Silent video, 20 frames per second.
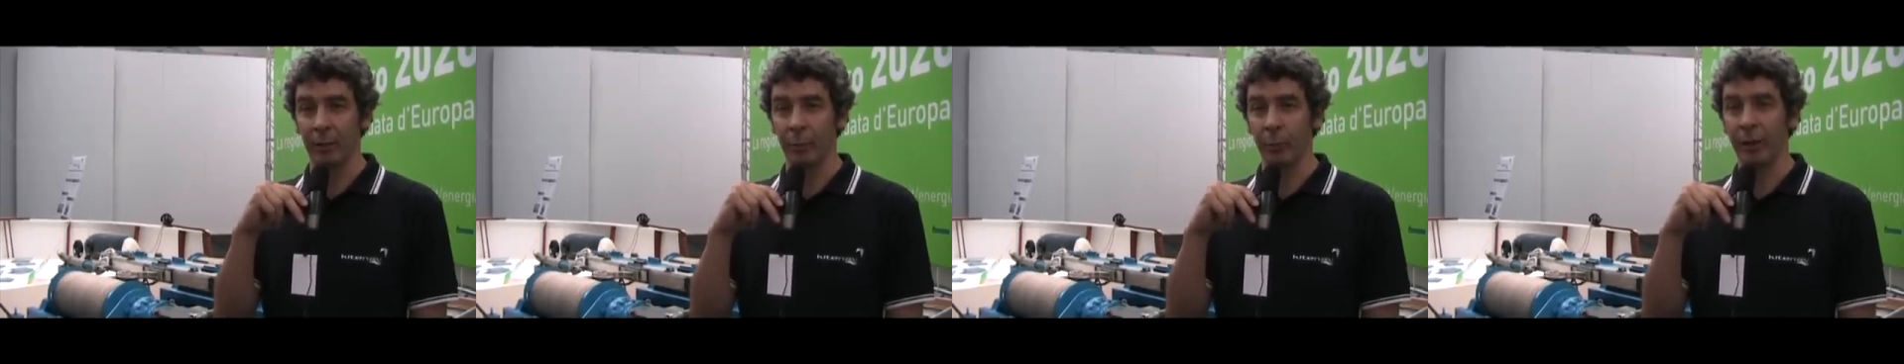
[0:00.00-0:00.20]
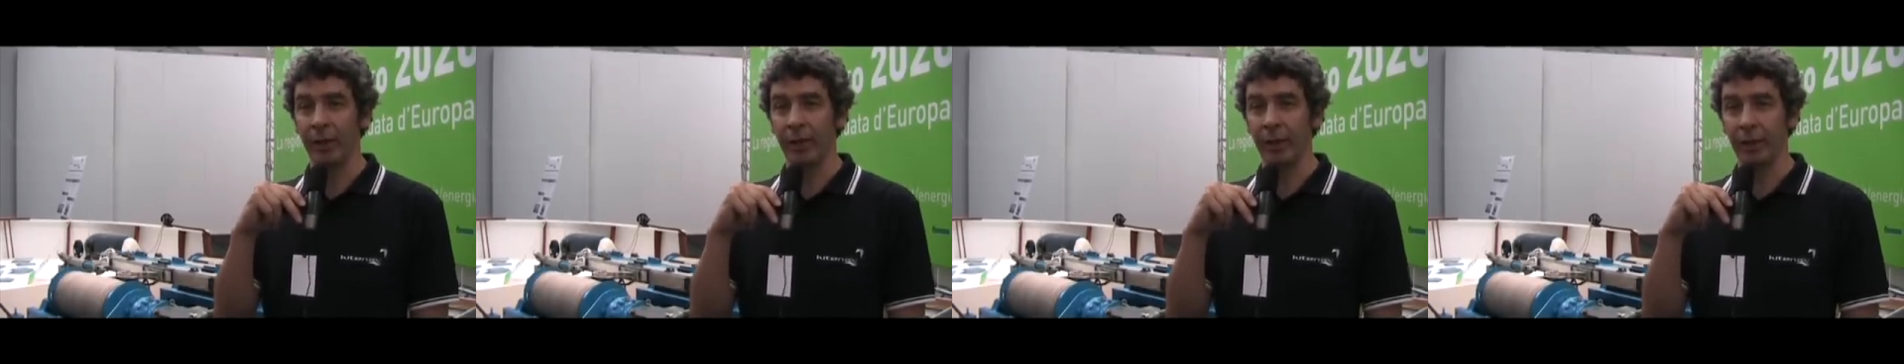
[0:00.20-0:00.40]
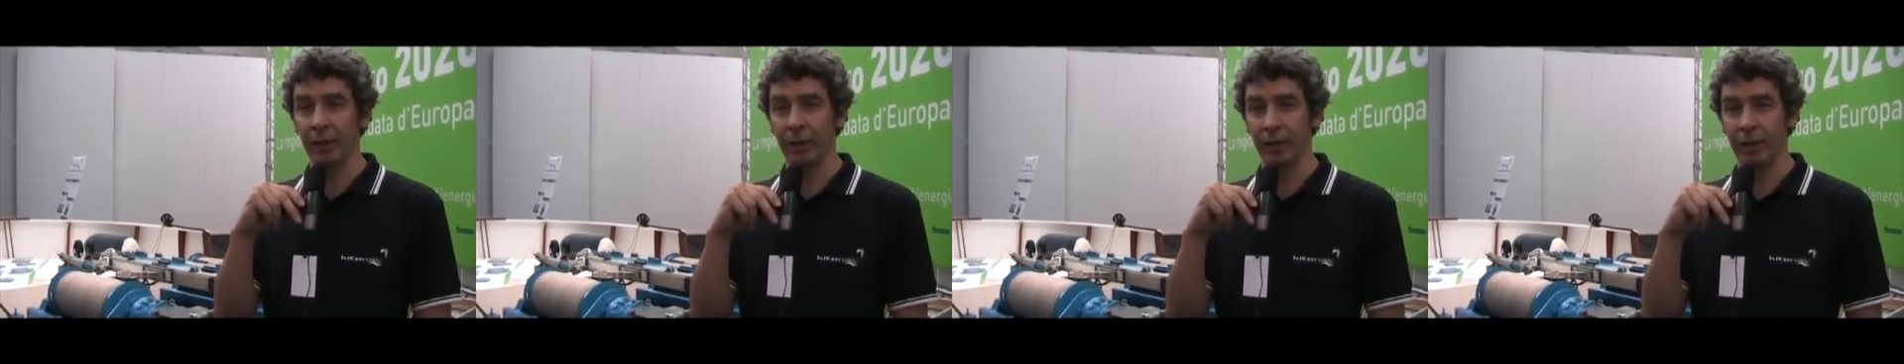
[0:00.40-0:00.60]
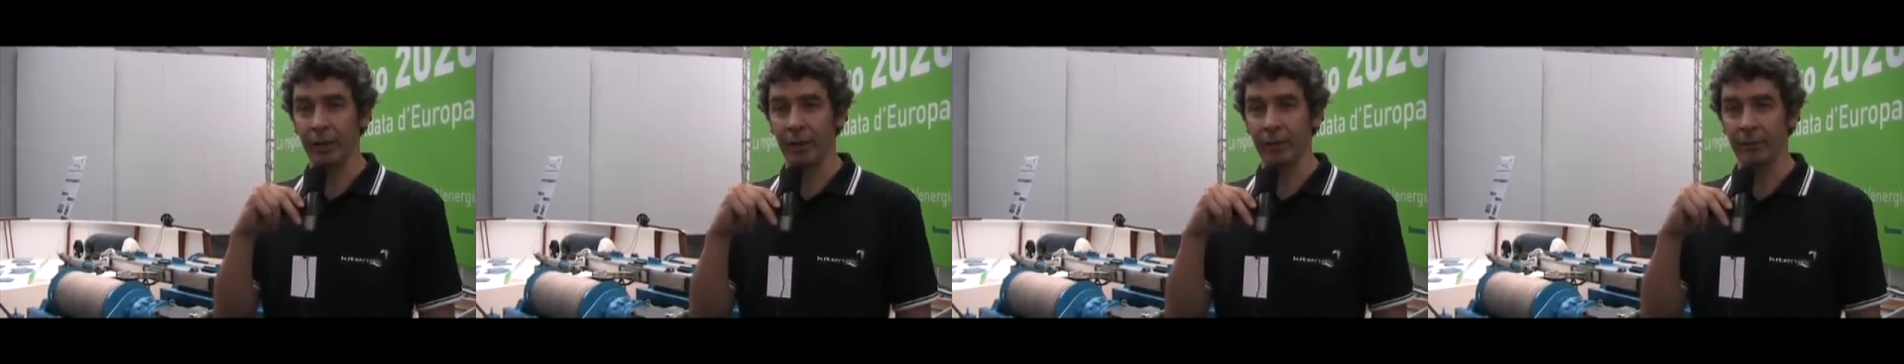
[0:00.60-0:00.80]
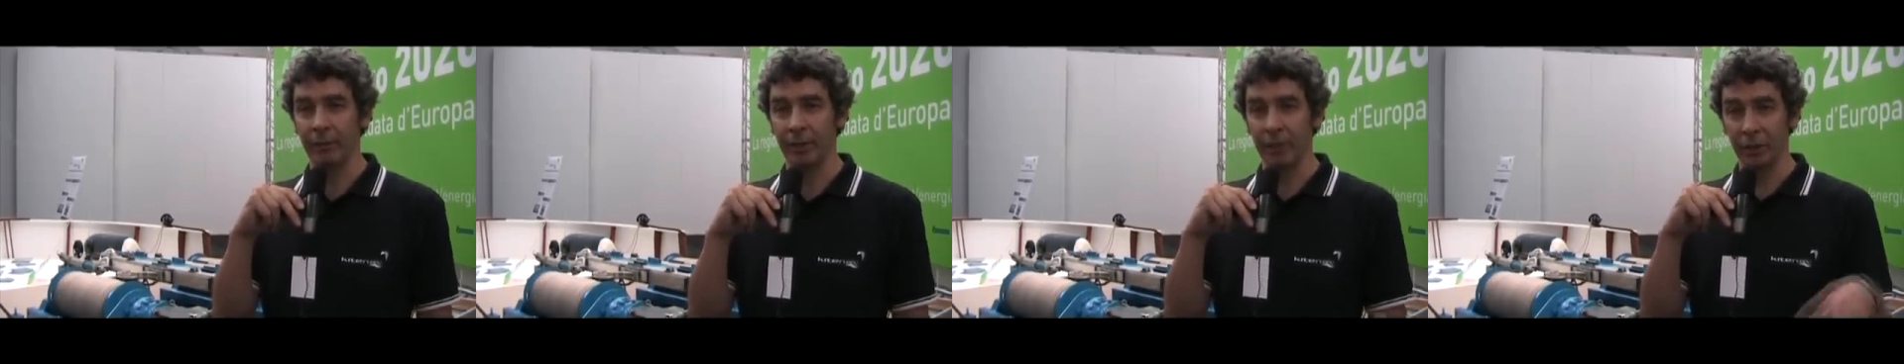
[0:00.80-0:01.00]
We
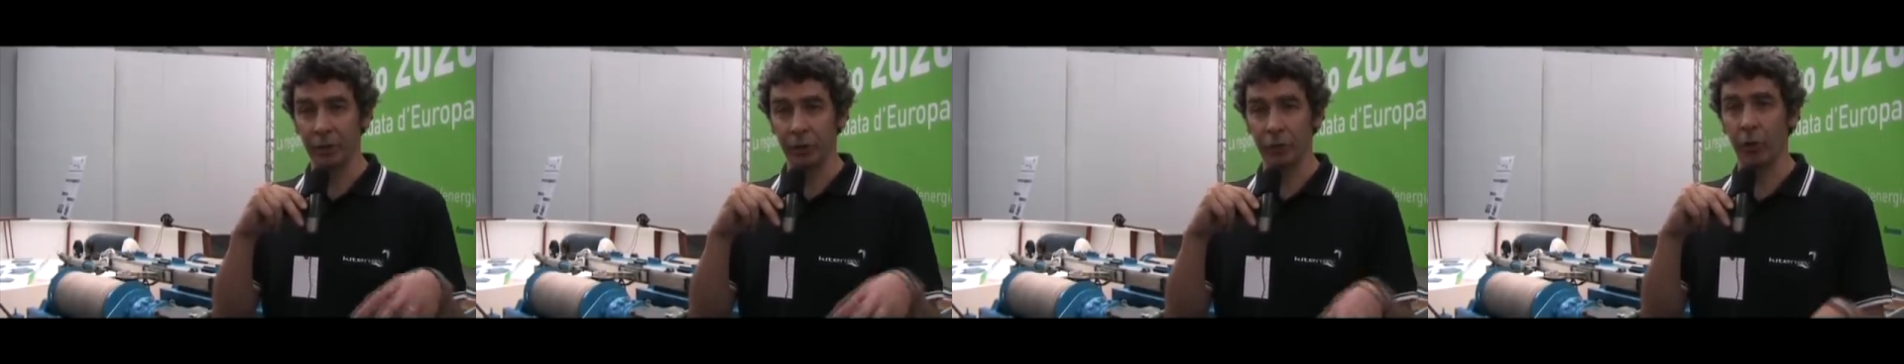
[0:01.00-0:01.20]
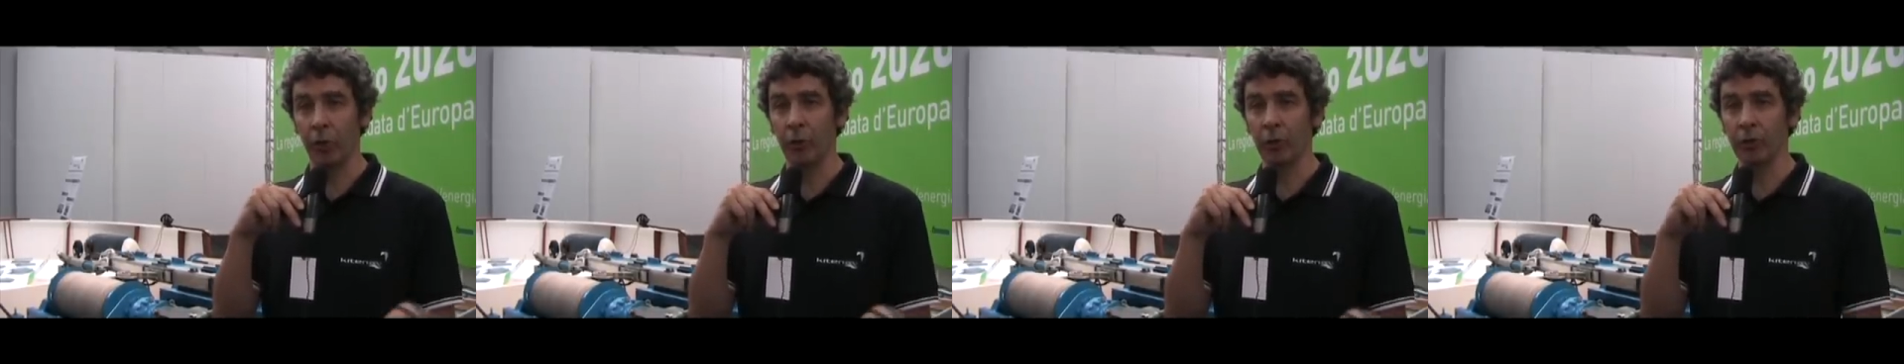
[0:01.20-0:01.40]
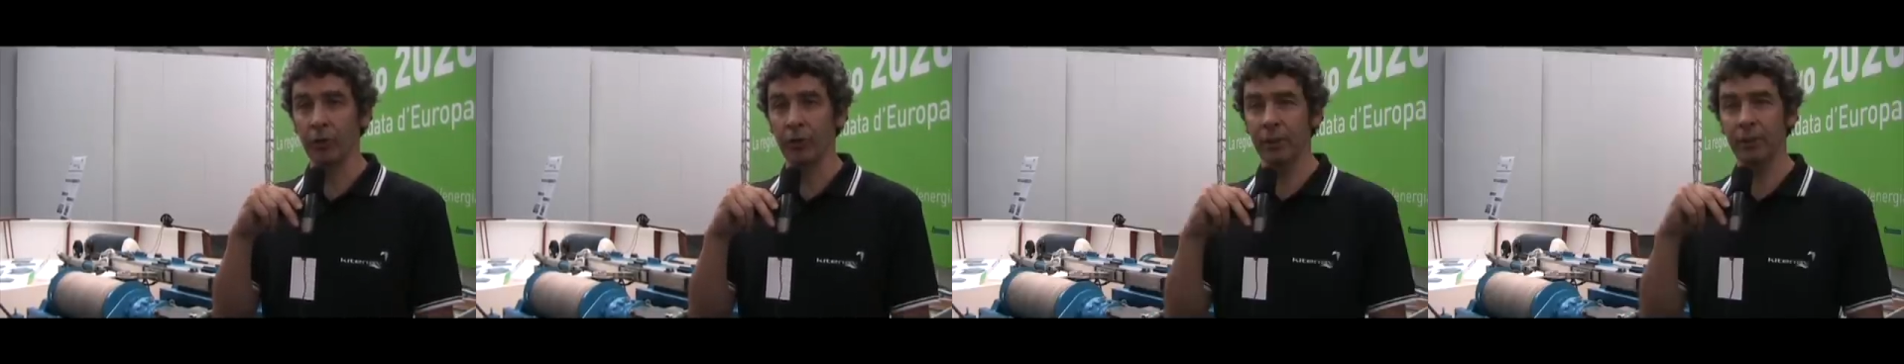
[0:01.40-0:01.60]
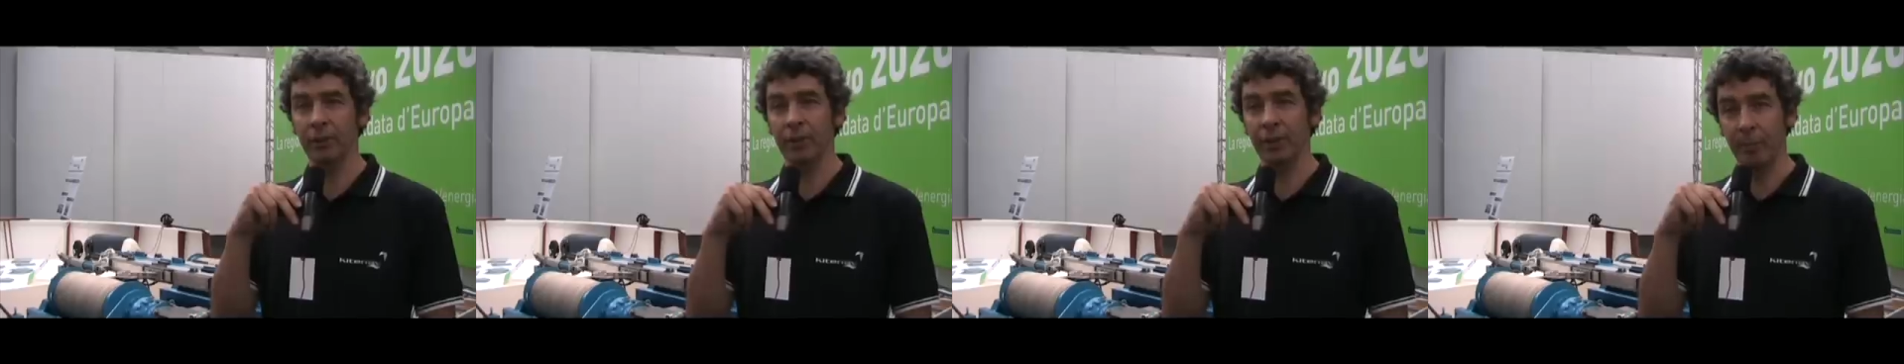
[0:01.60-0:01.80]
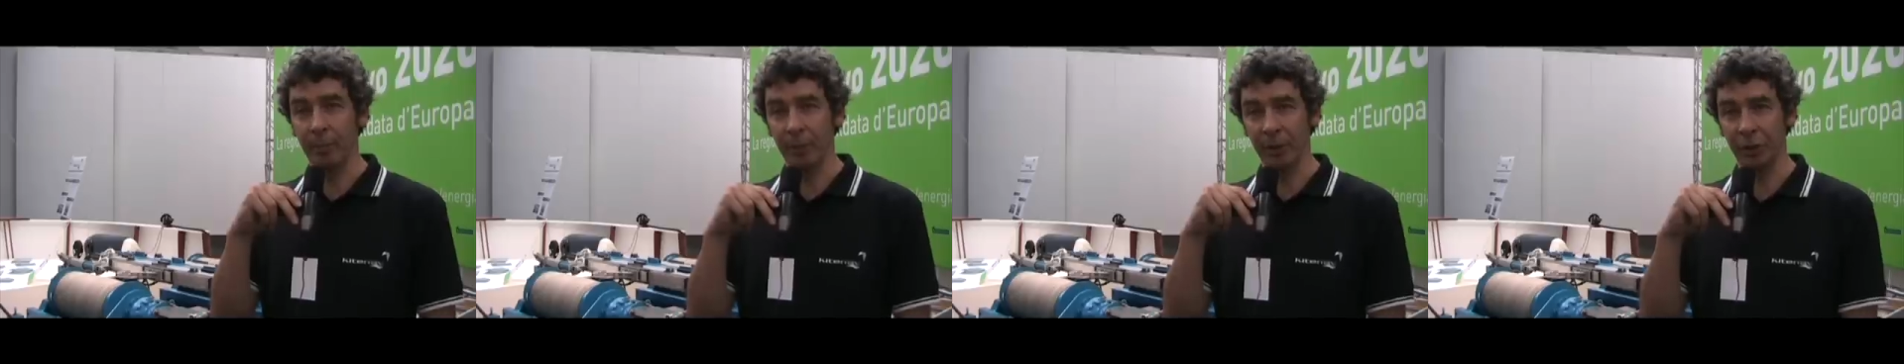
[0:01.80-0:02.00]

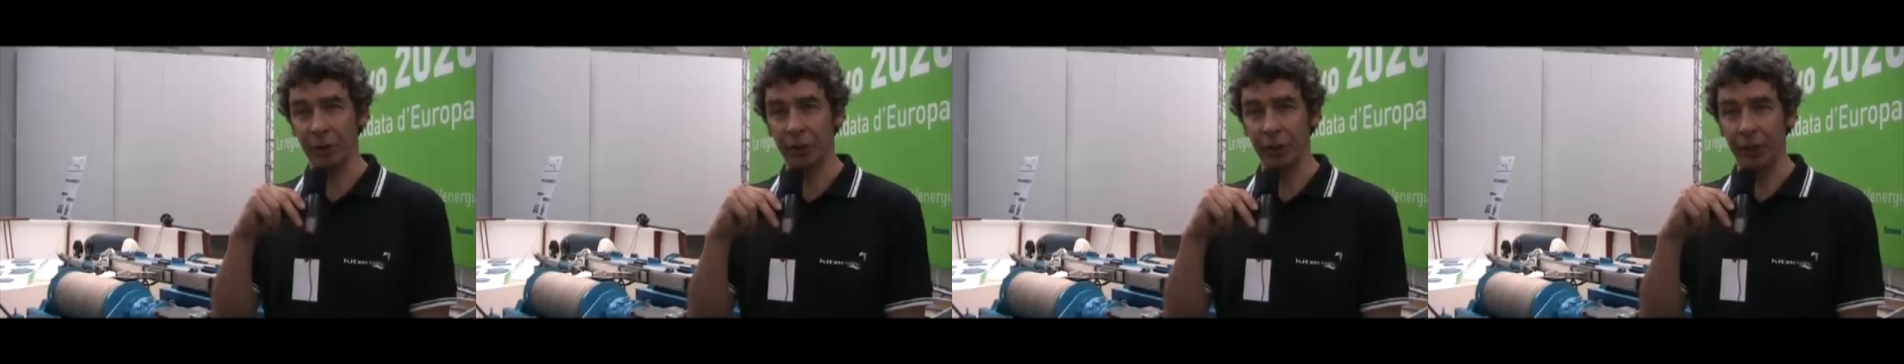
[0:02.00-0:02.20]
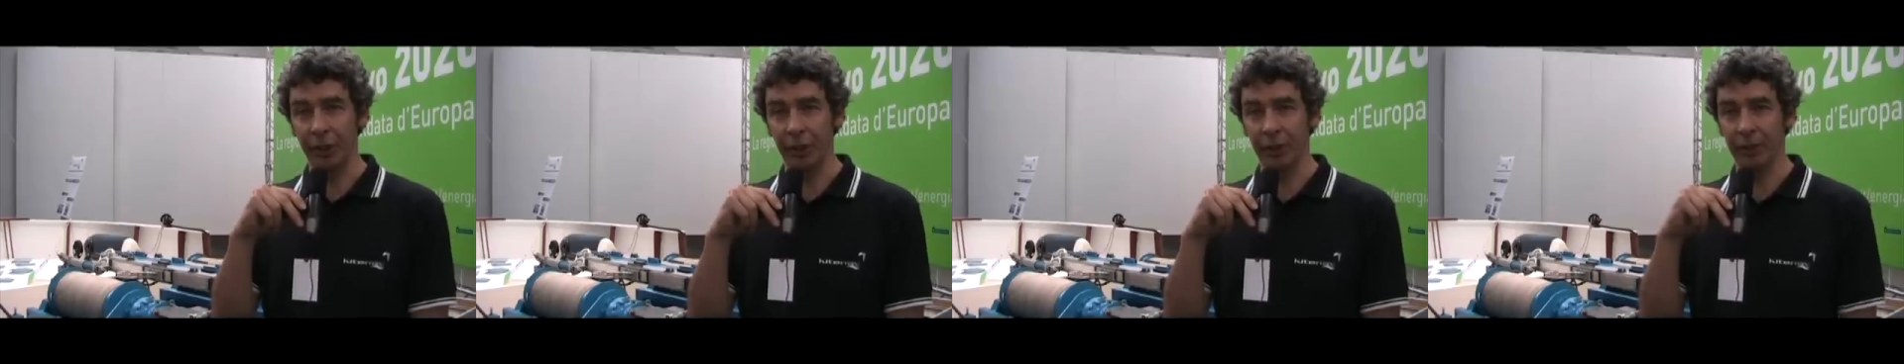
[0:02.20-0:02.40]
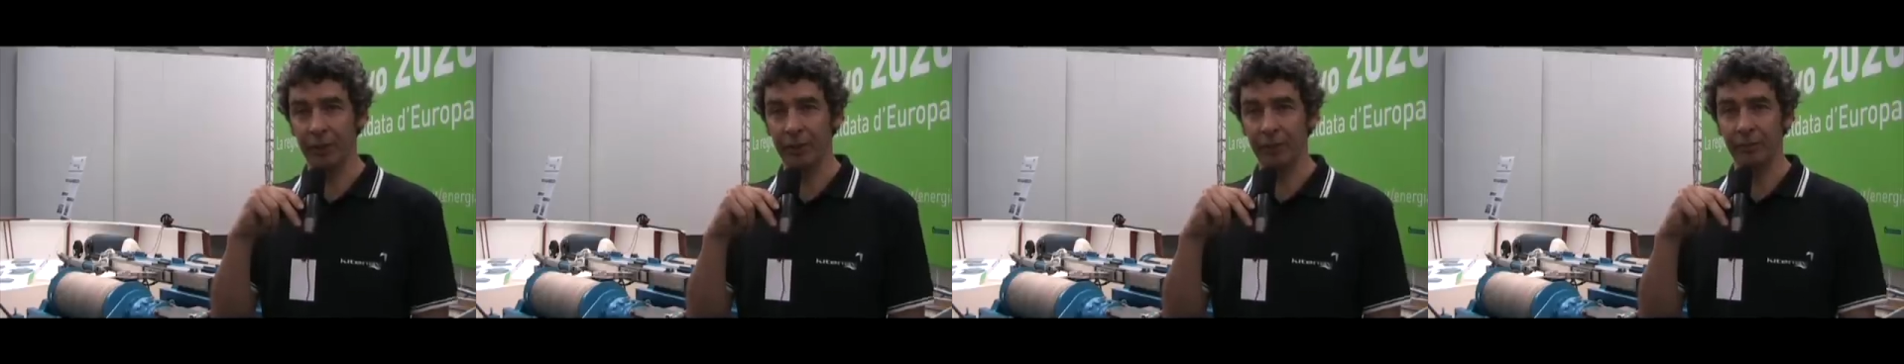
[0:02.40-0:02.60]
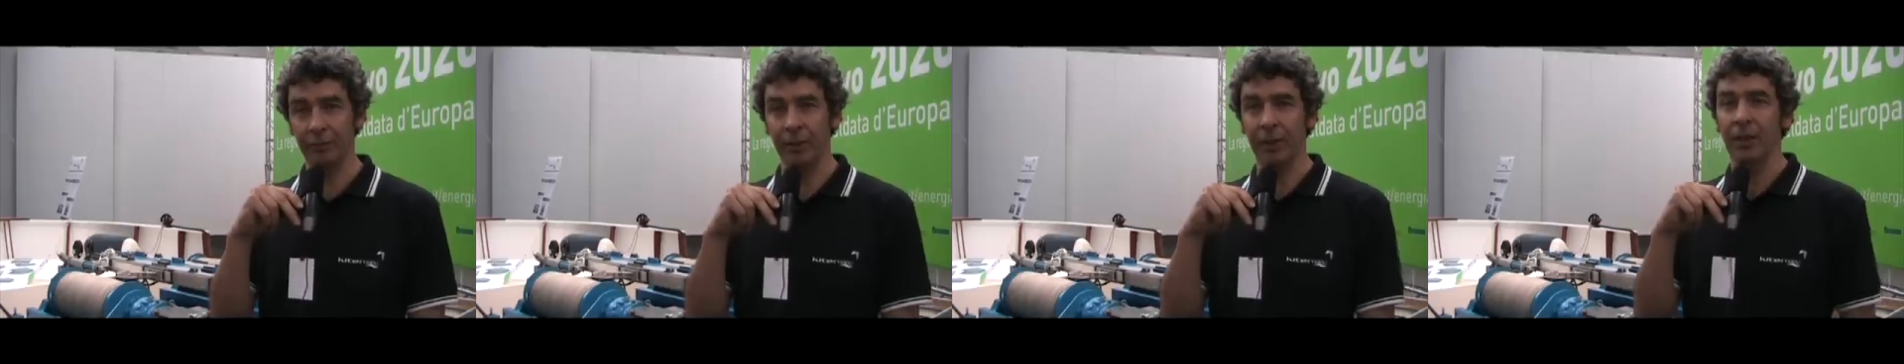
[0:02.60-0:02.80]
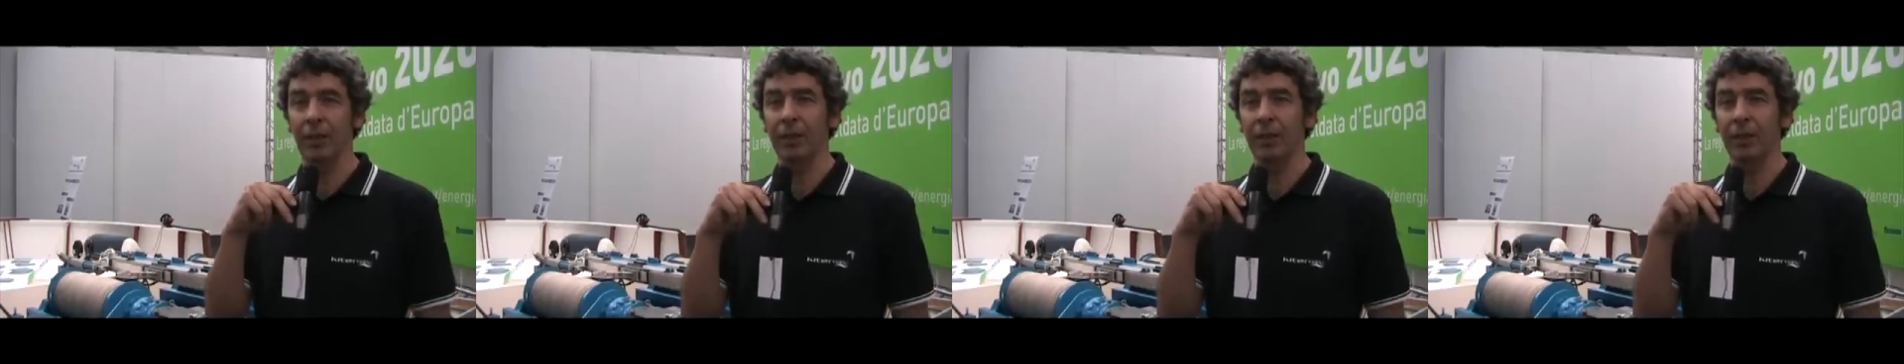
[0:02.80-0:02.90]
installed the machine